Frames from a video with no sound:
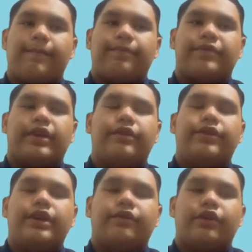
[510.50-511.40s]

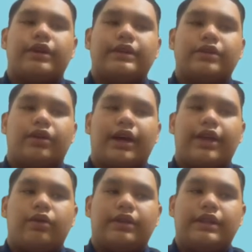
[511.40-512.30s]
Given the focus on
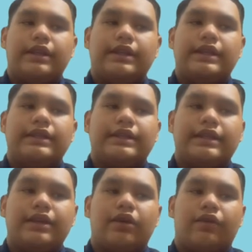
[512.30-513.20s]
IoT
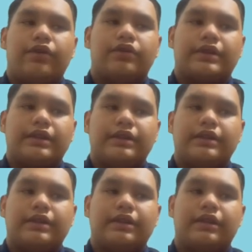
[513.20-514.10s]
instead of
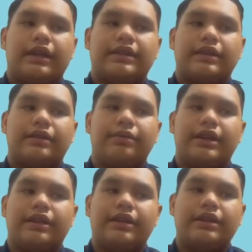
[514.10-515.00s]
users,
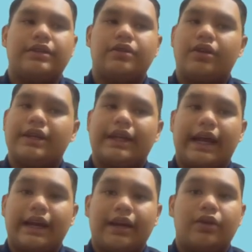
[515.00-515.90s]
accessibility is not a
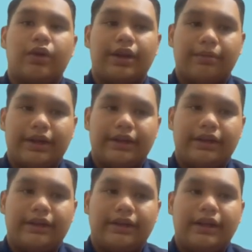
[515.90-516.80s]
direct requirement
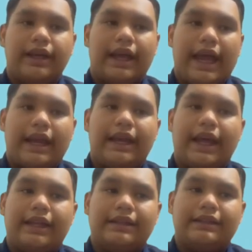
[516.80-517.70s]
and
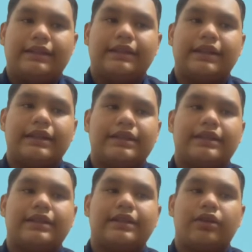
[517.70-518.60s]
hence
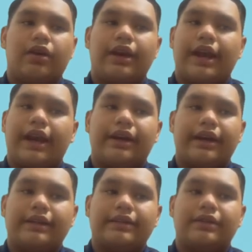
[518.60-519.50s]
is not
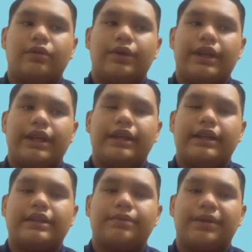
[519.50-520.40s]
addressed within
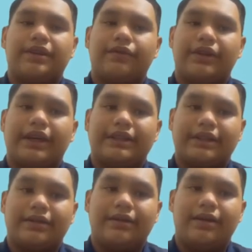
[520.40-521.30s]
this specification.